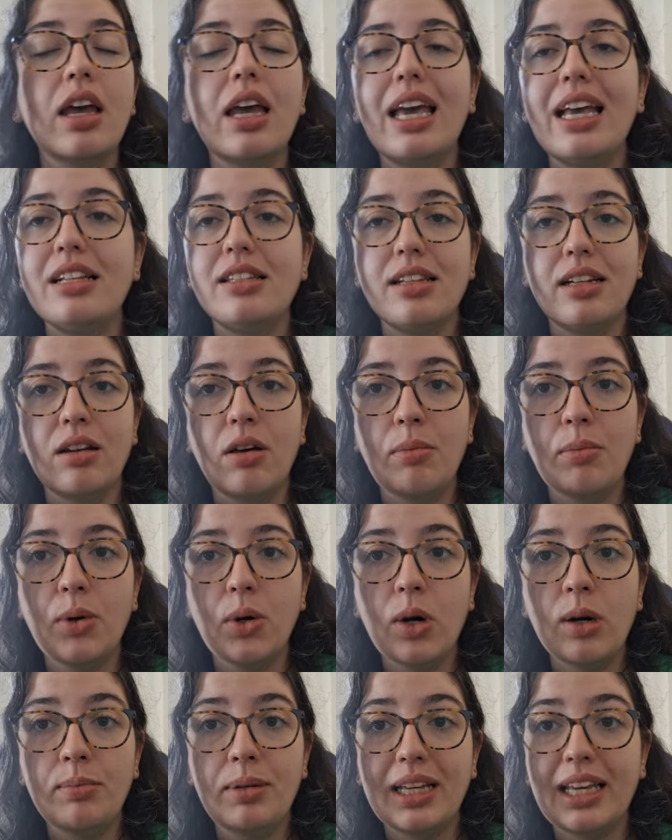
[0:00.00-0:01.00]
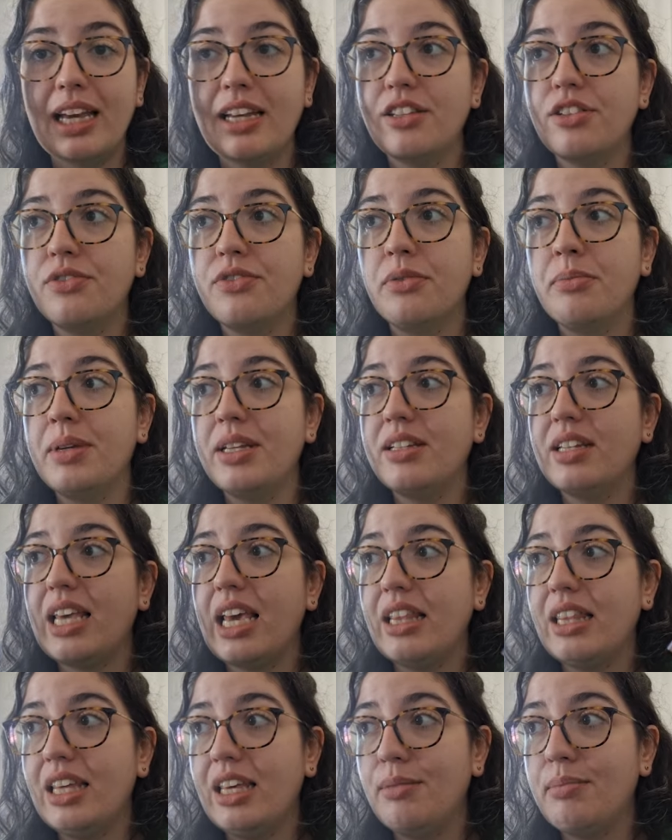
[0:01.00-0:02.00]
It's a lot more complicated for me to
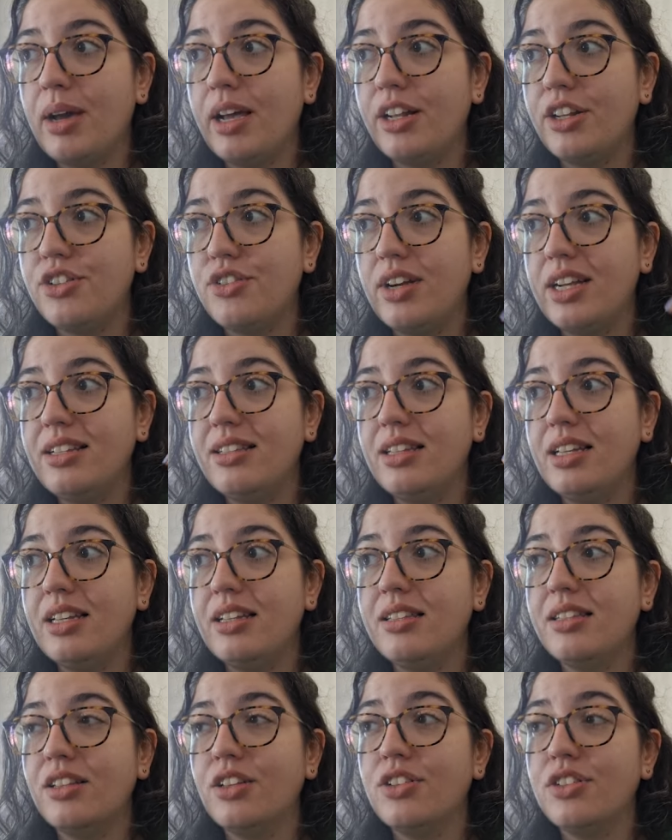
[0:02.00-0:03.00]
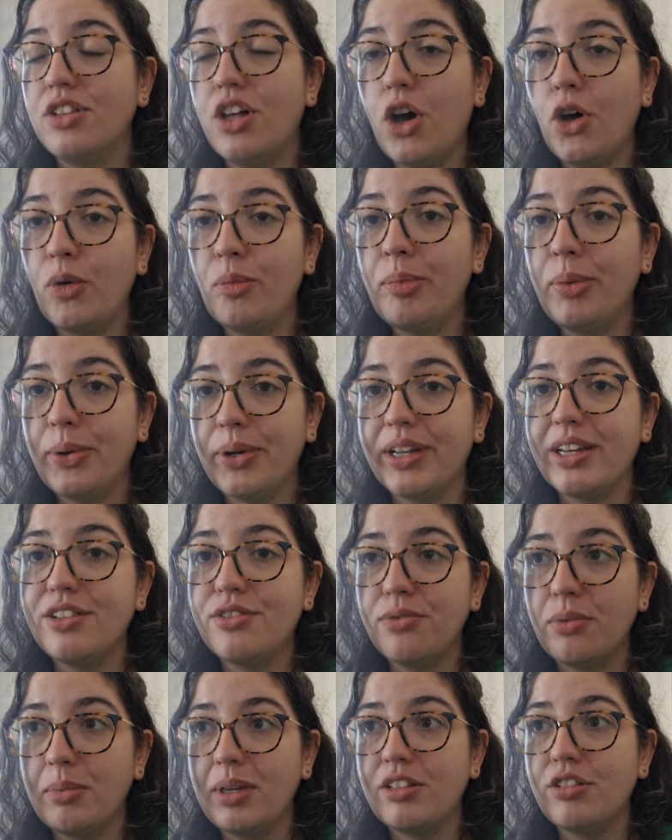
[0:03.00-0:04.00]
get the email addresses because the whole point
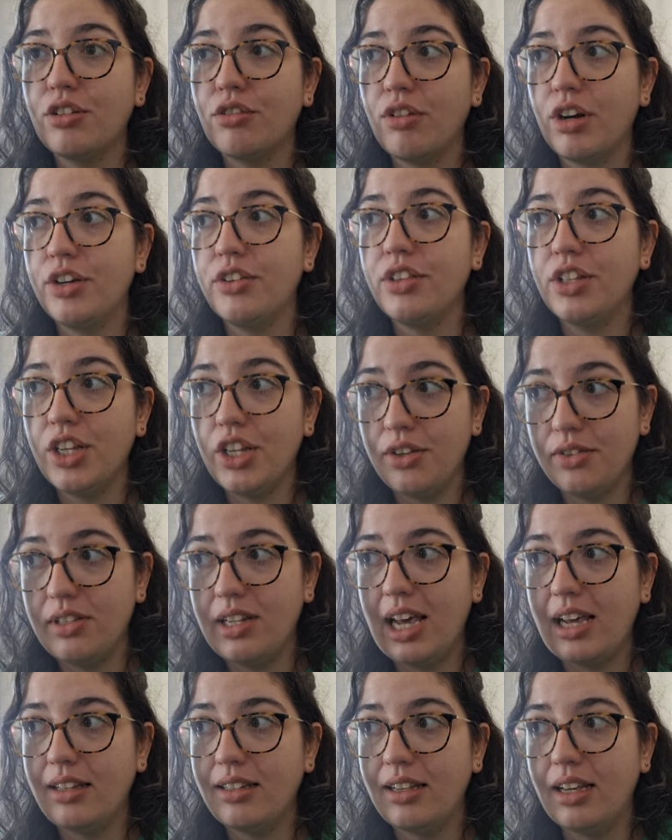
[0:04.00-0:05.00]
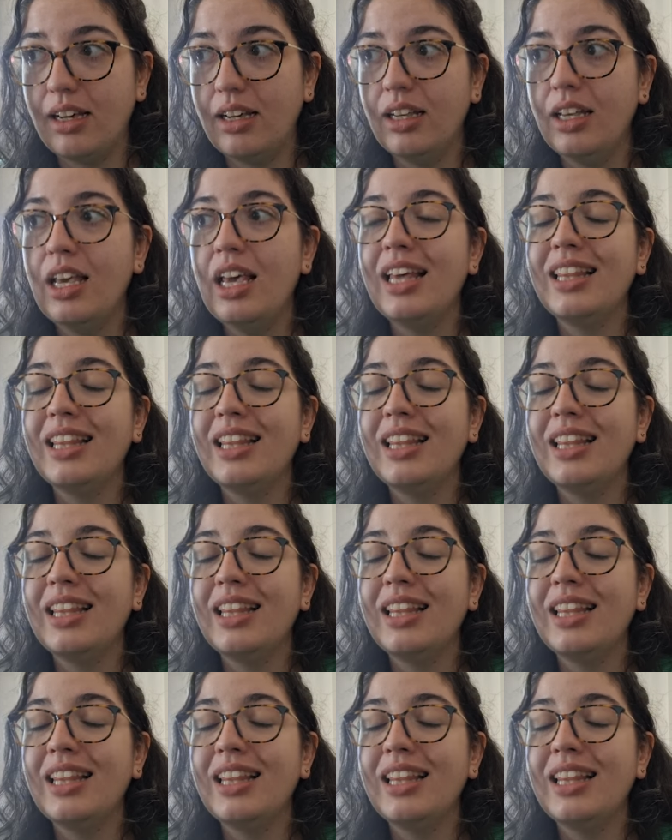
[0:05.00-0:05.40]
is for me to grow the newsletter.